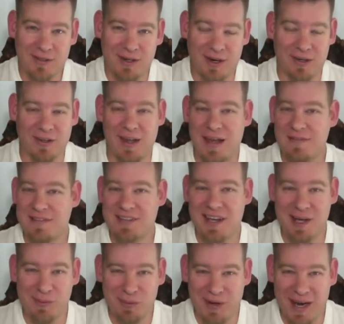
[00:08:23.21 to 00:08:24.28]
our
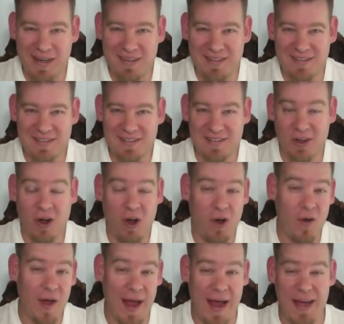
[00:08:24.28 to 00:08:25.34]
lifestyle practices,
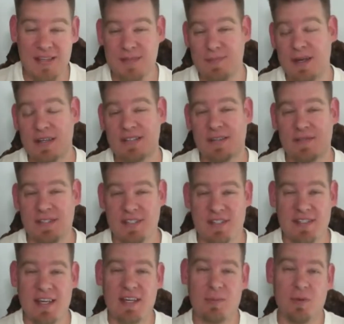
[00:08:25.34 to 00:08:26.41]
all aspects of a
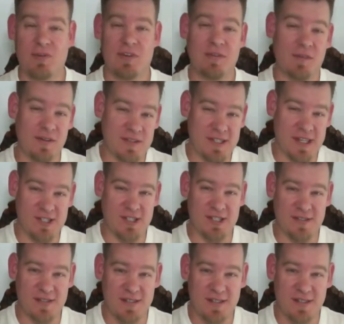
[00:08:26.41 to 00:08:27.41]
sustainable civilization.